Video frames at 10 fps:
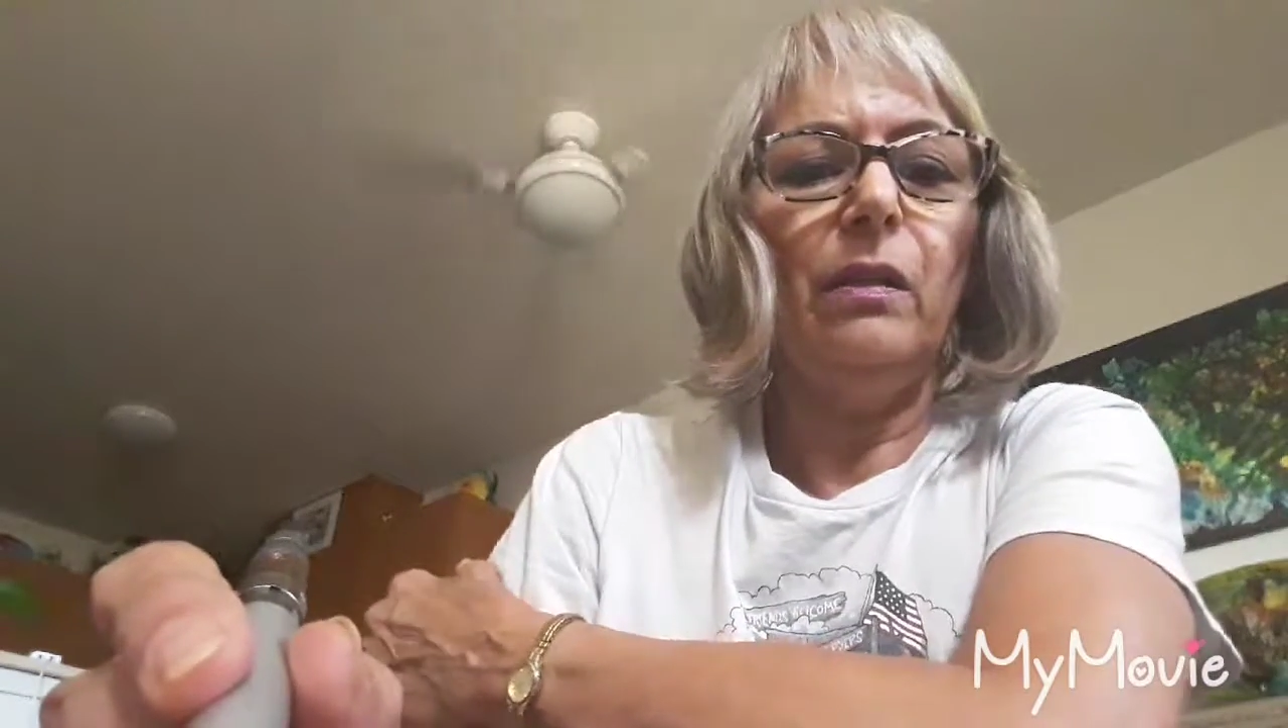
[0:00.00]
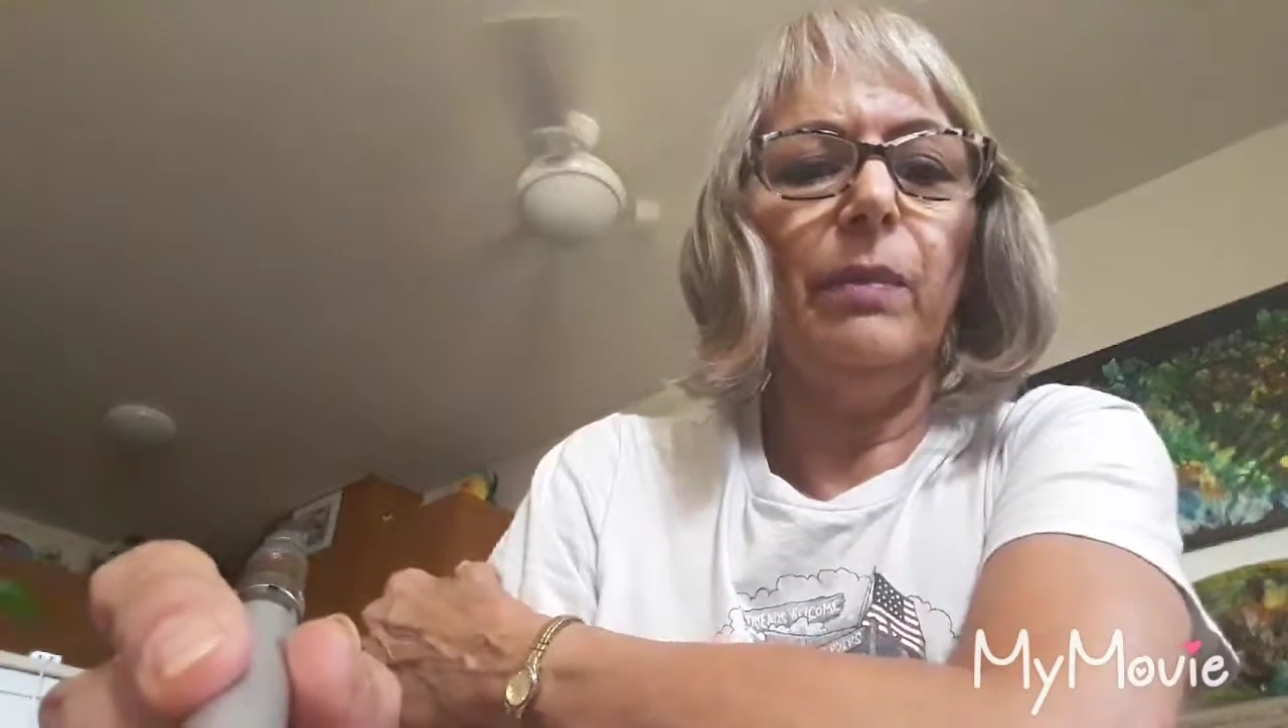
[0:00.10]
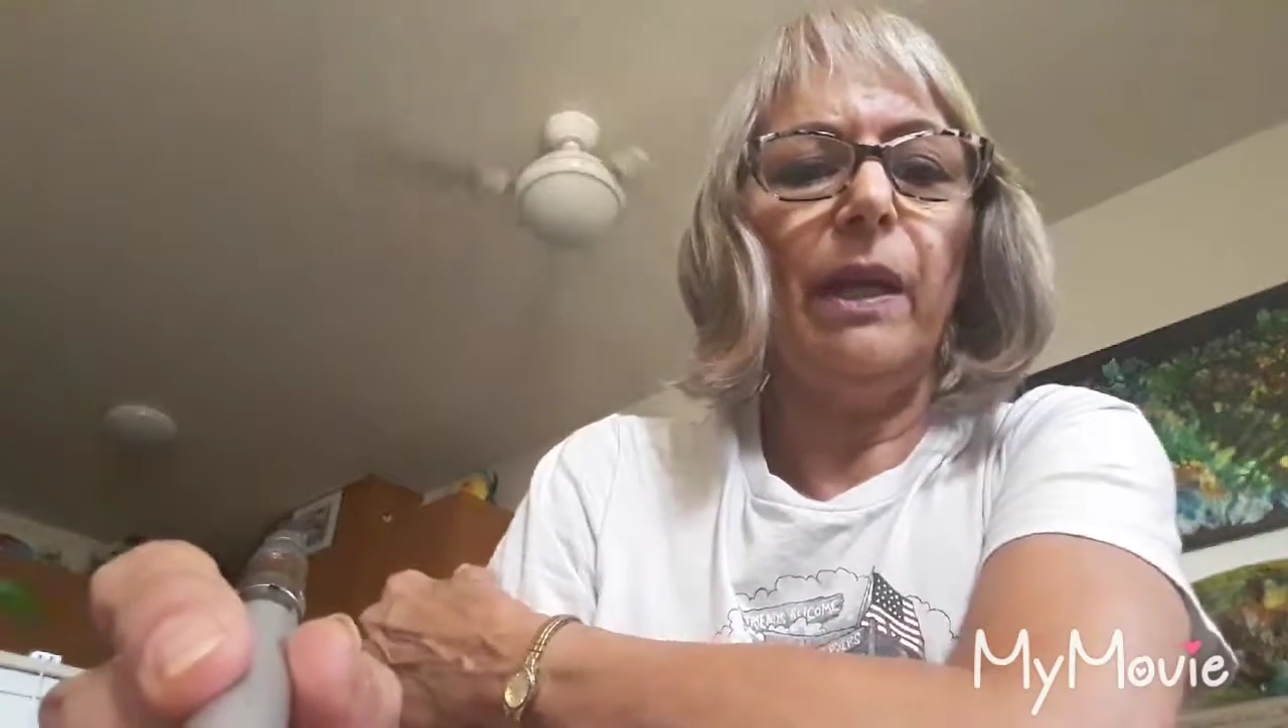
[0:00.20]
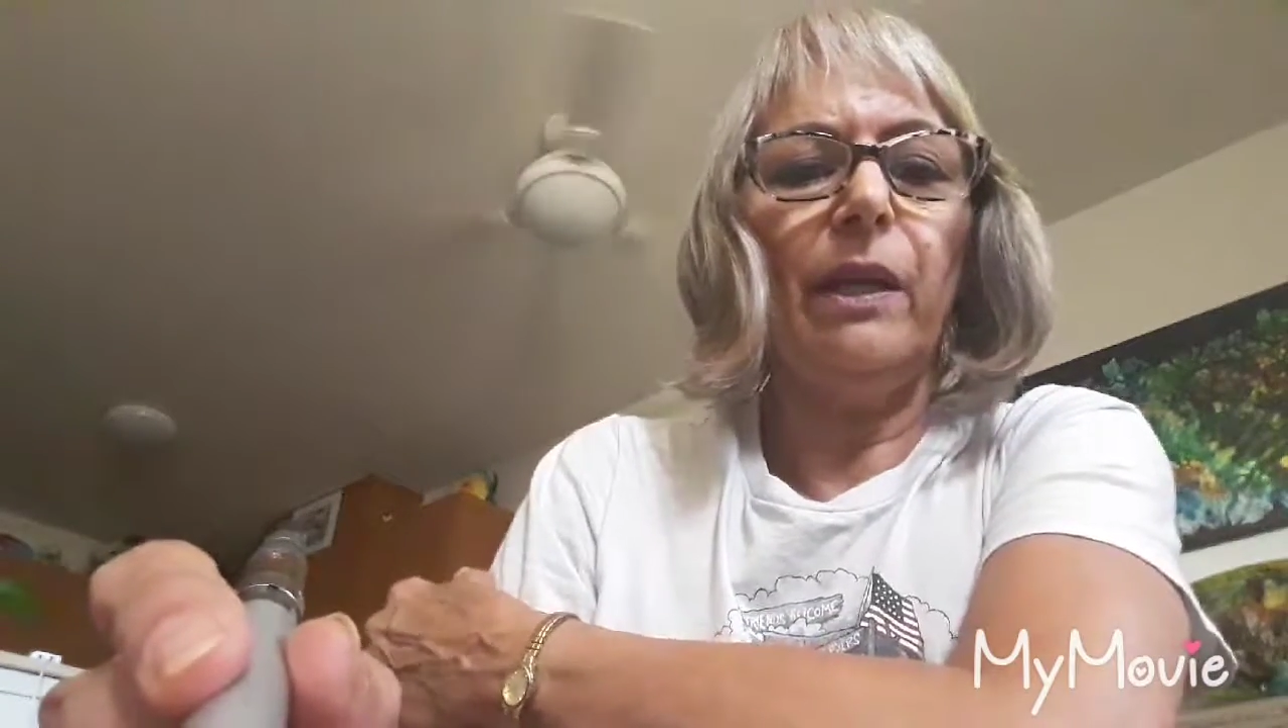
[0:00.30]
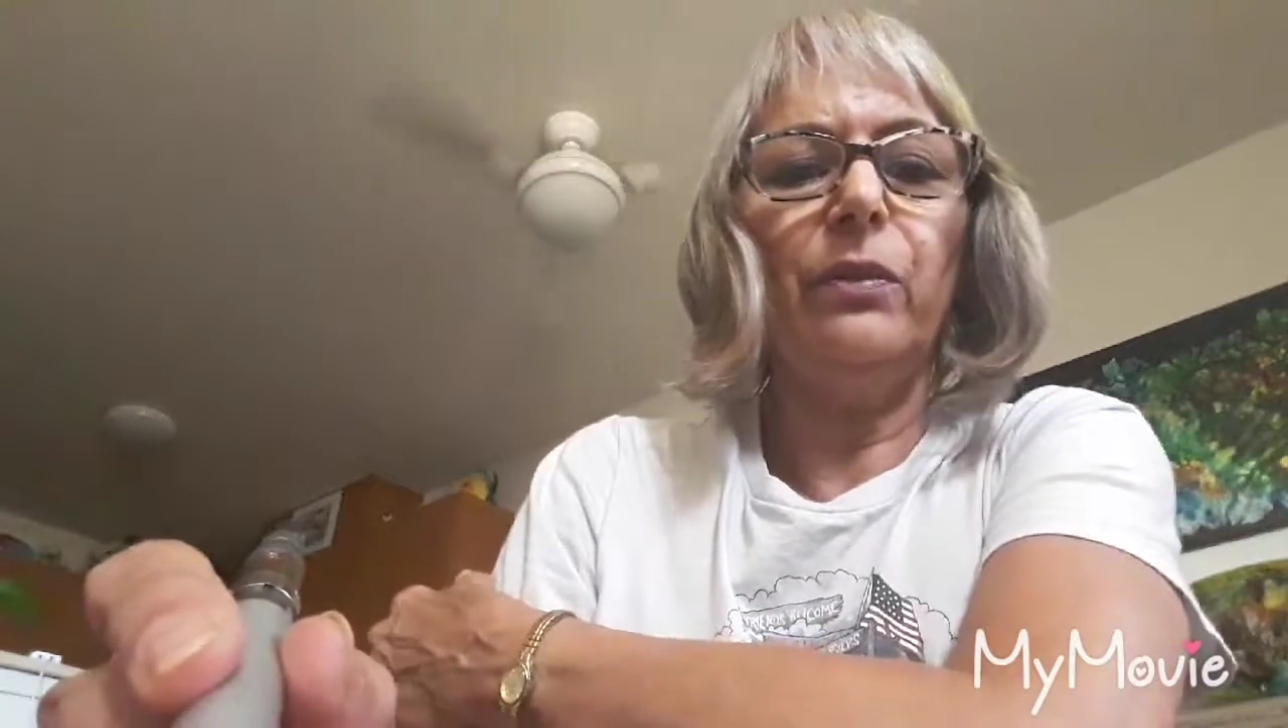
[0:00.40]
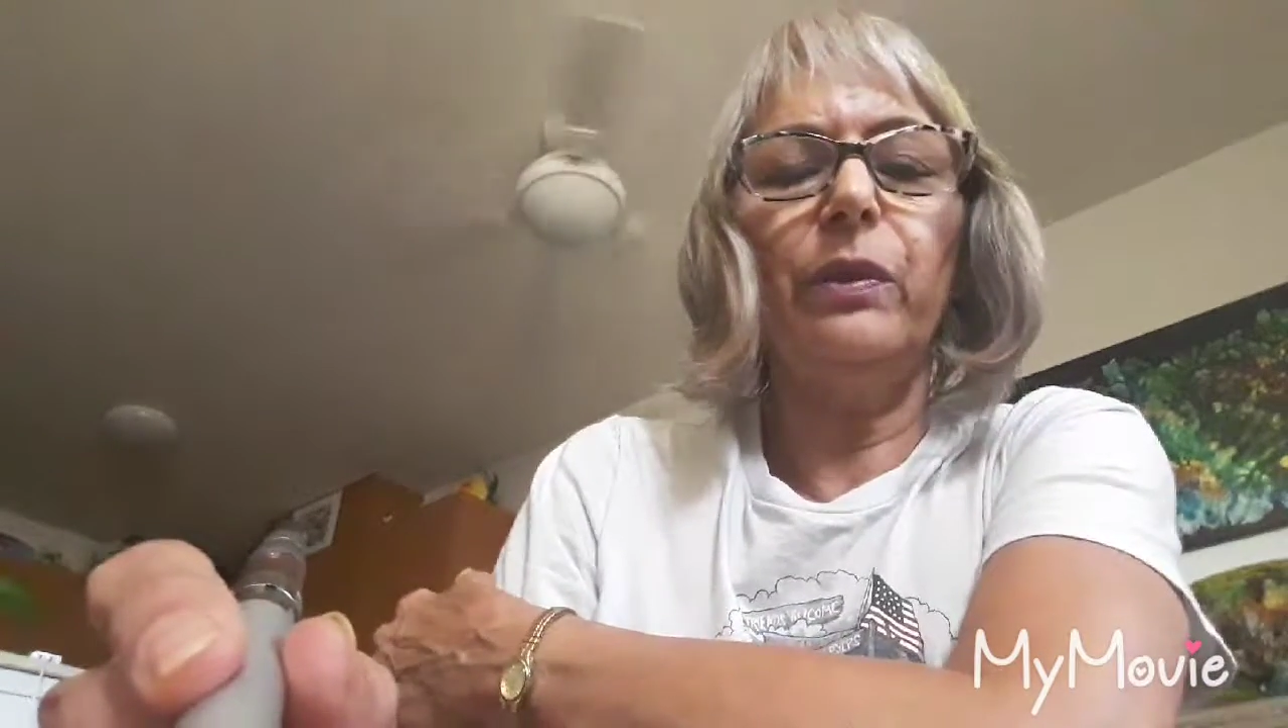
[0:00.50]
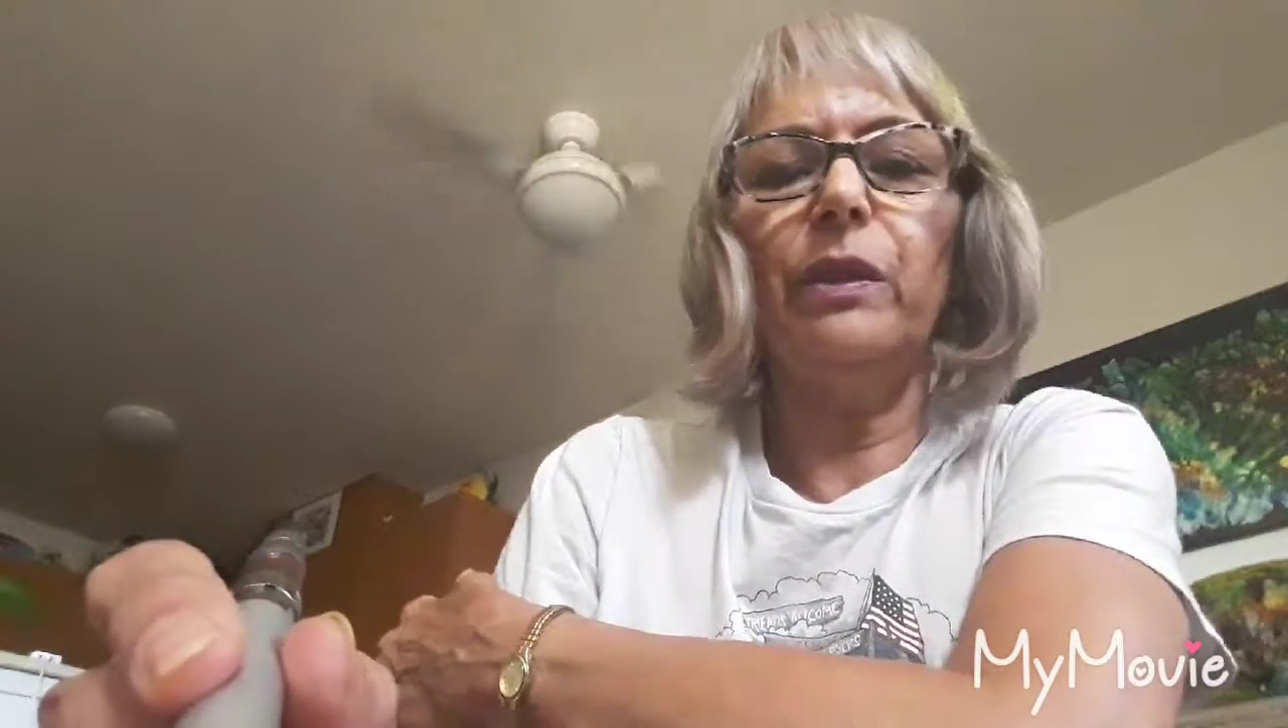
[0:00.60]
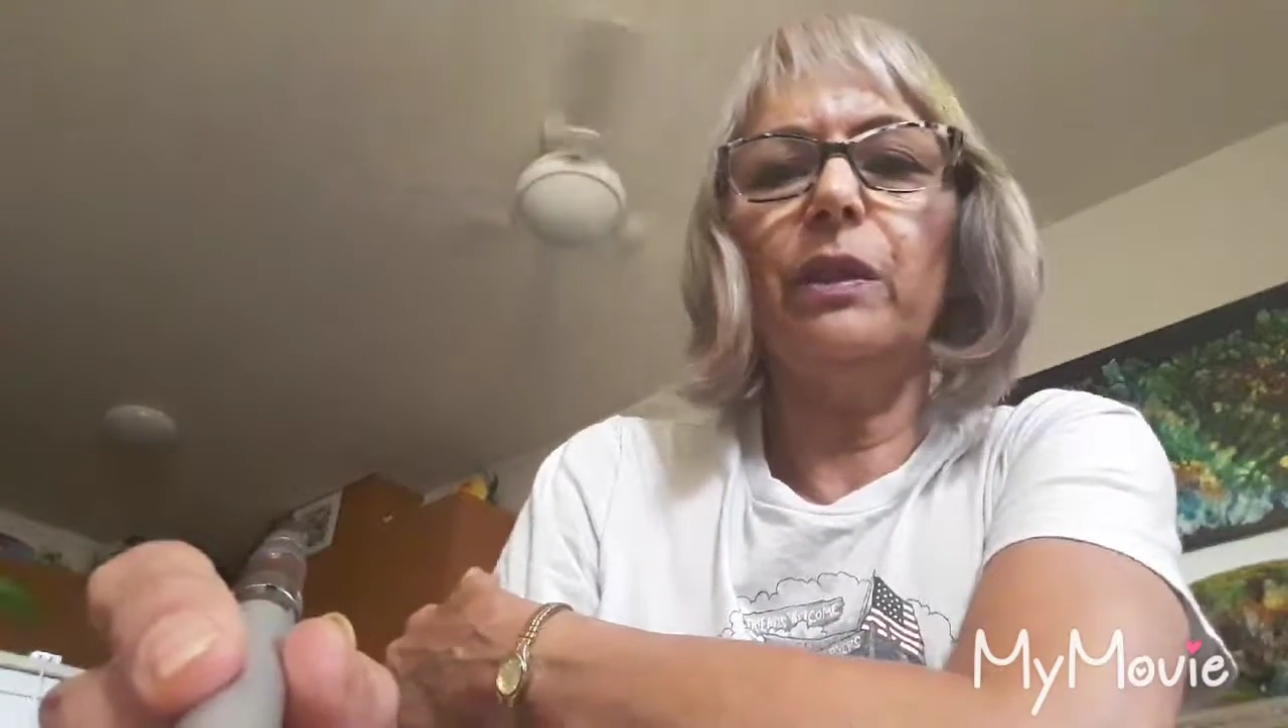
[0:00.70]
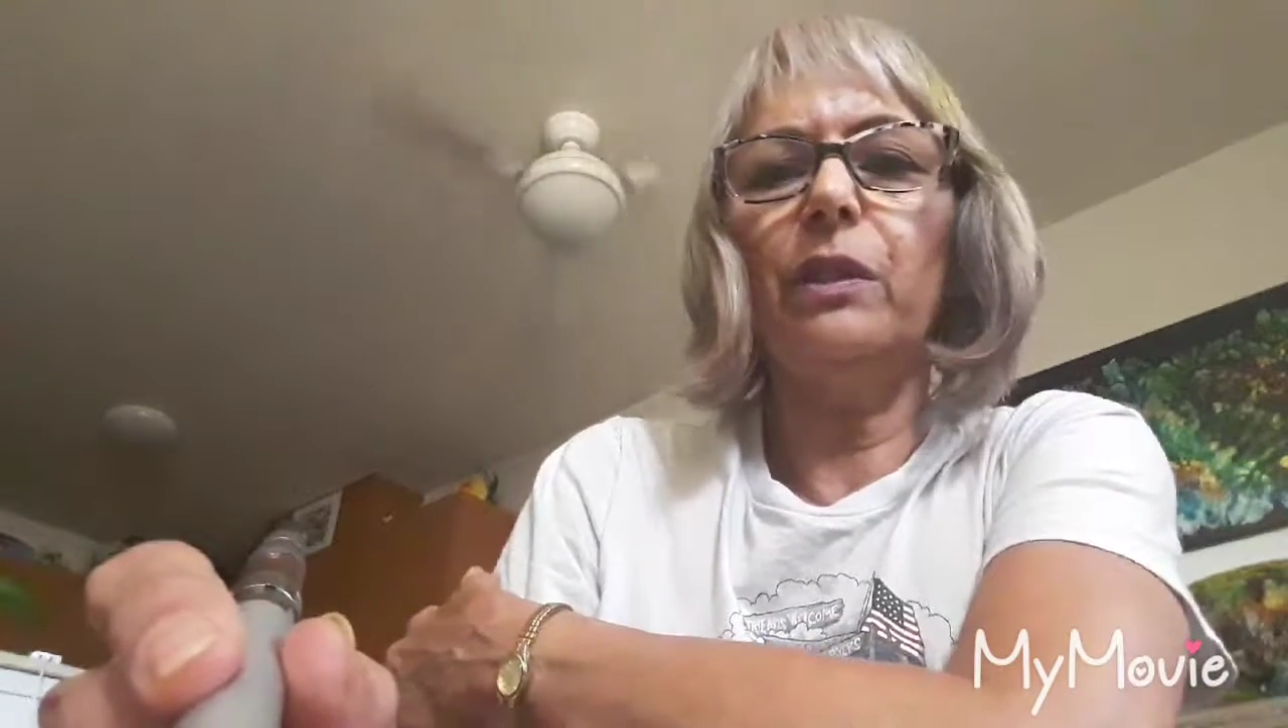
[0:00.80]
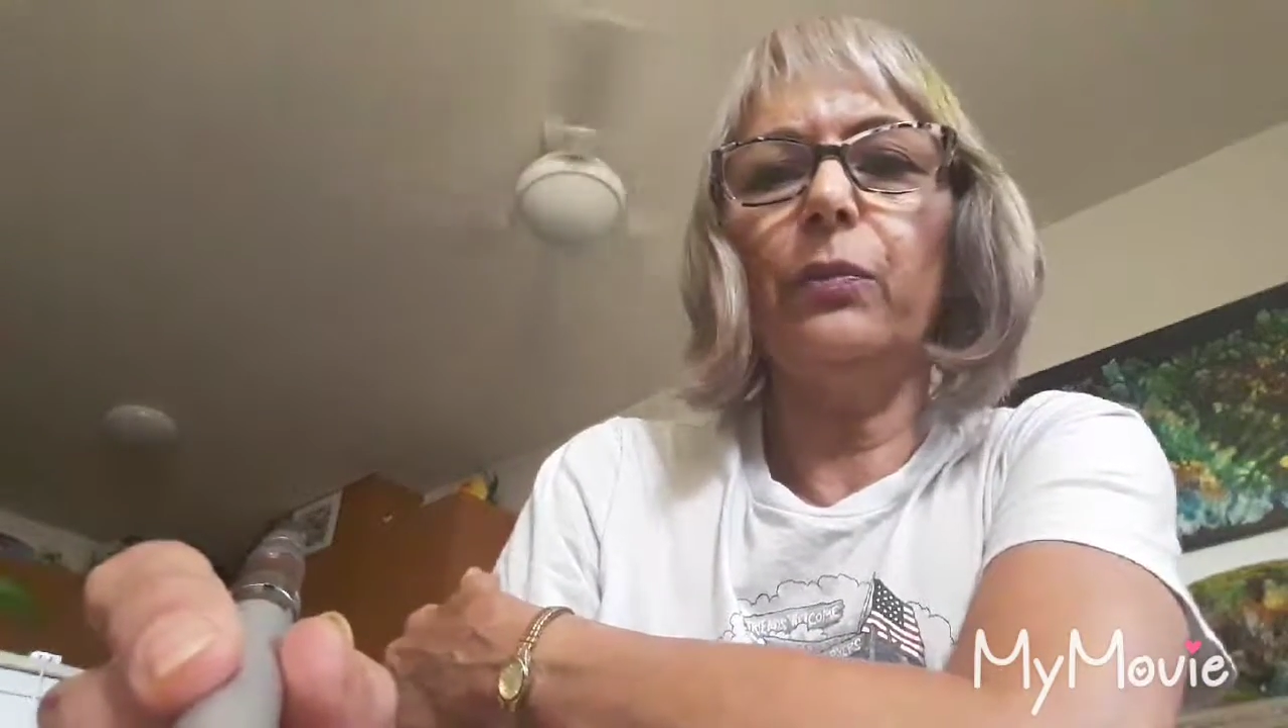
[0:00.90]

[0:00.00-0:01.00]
The battery is